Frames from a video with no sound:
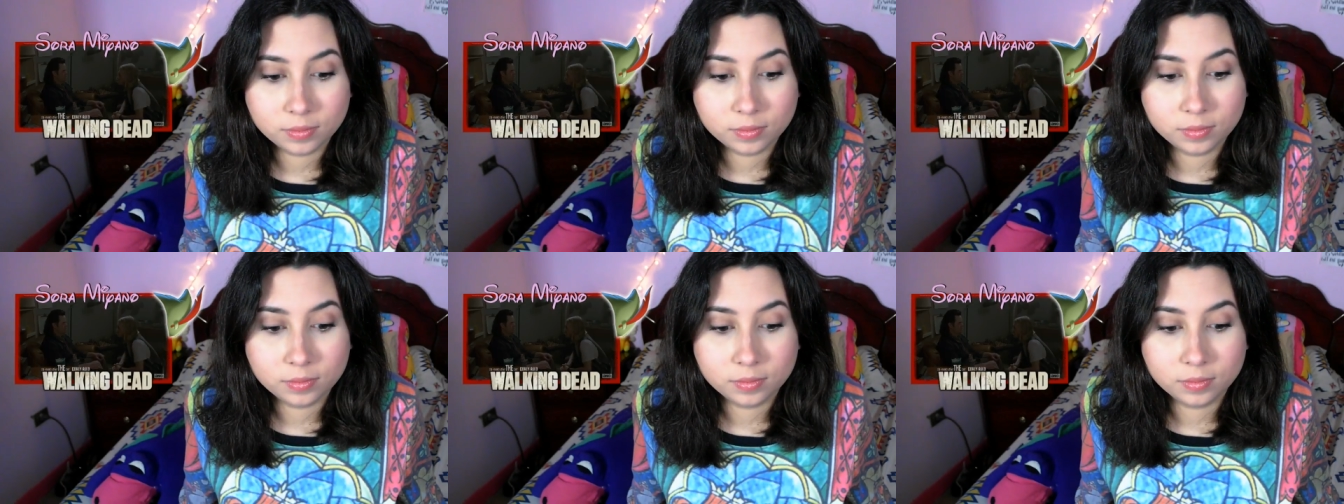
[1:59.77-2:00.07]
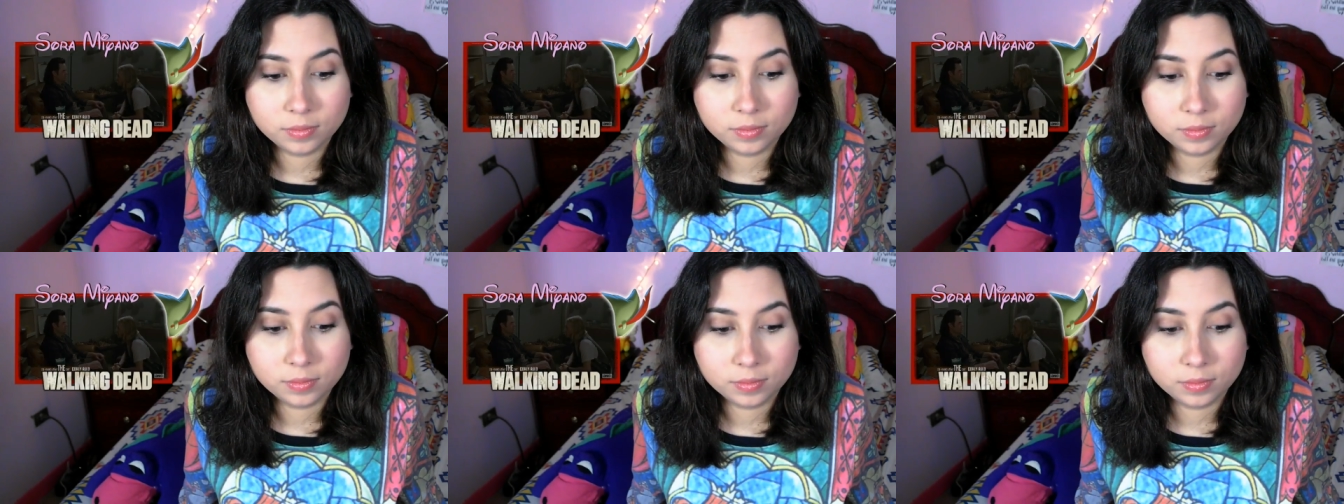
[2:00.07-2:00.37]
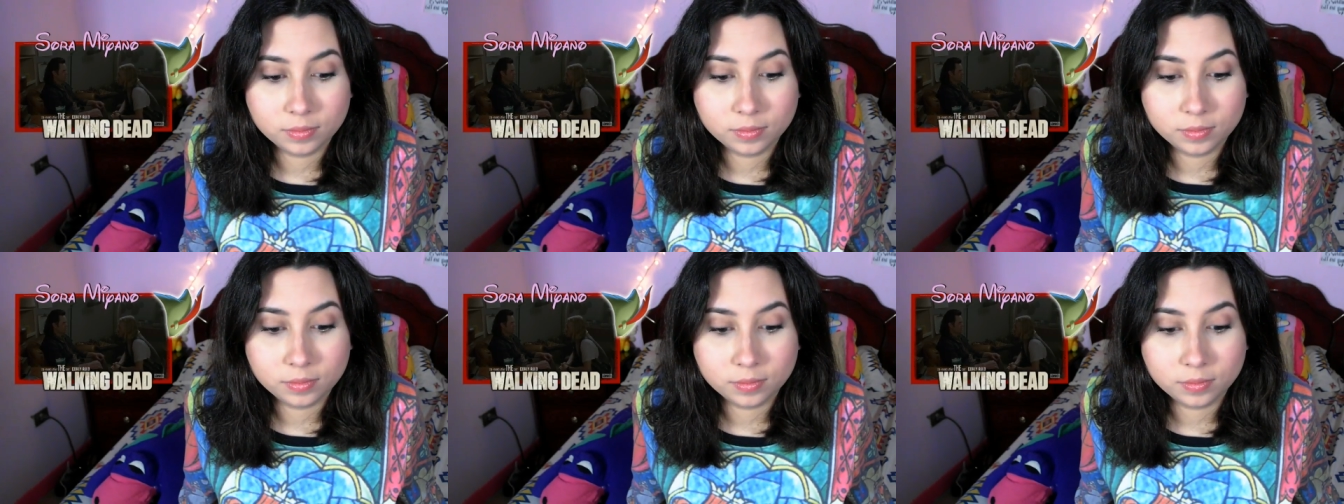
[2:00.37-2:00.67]

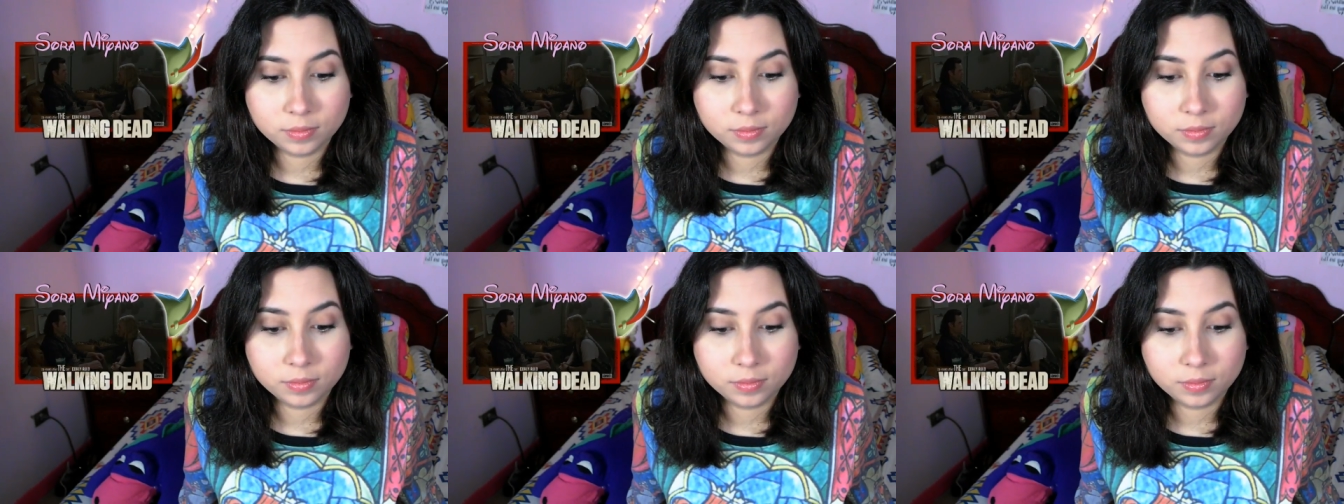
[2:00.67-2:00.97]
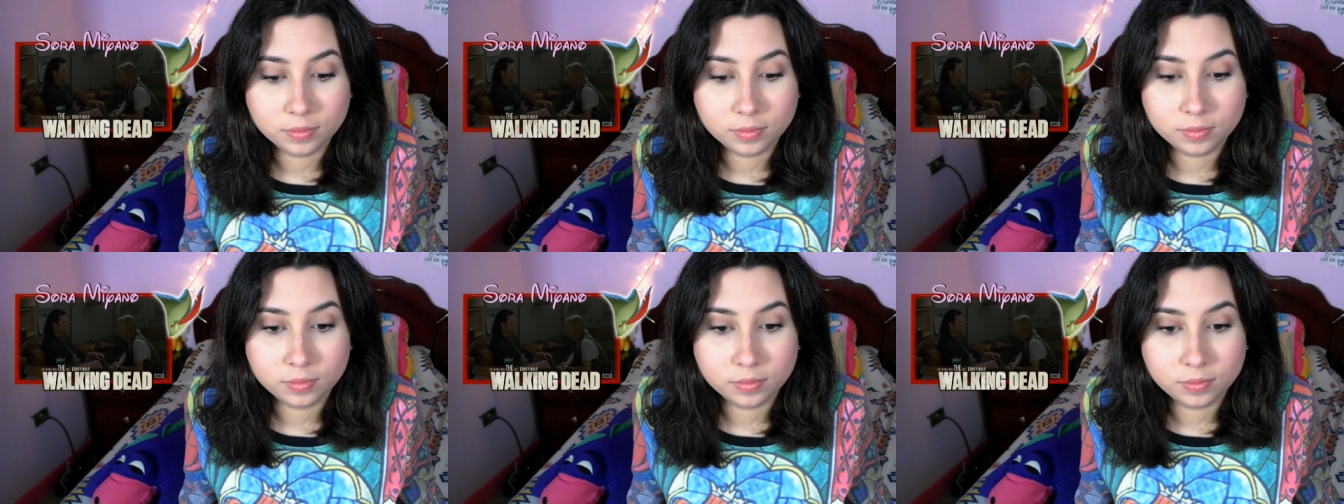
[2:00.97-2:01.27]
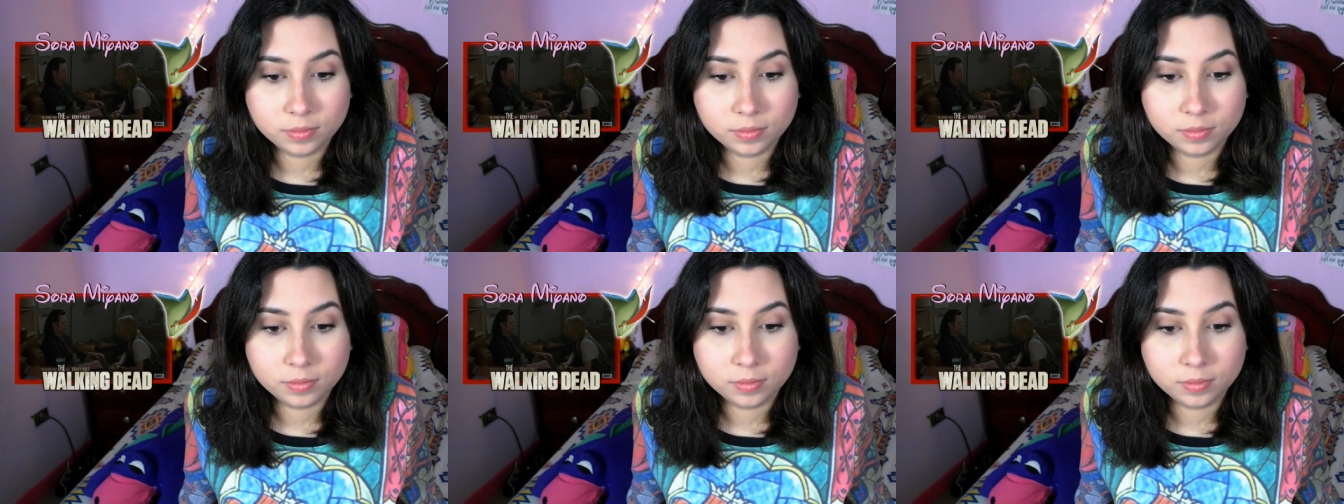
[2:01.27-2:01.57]
Saviors are
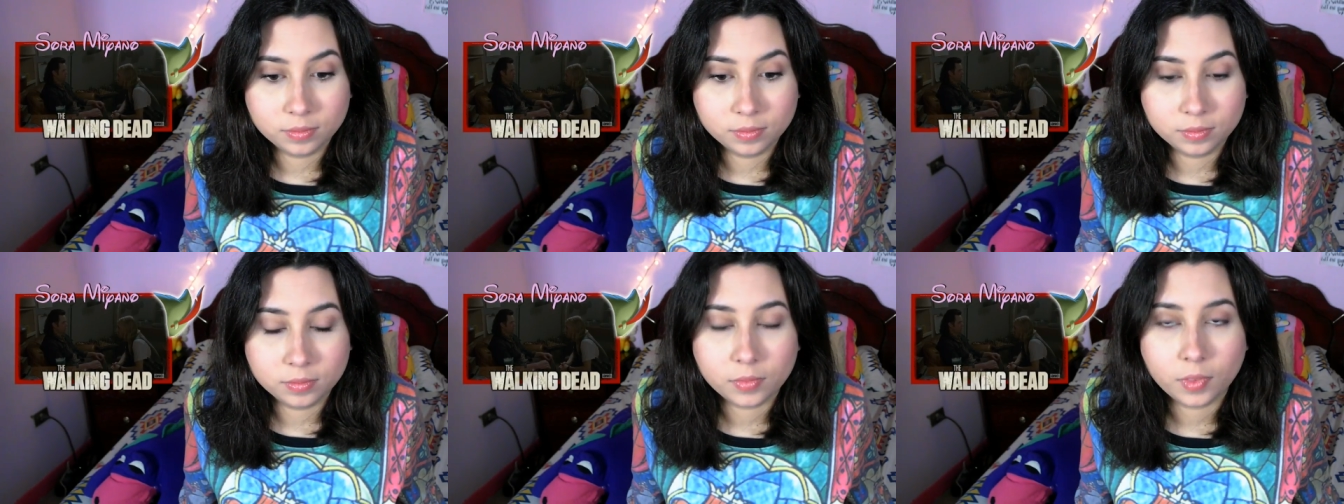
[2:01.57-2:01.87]
finished.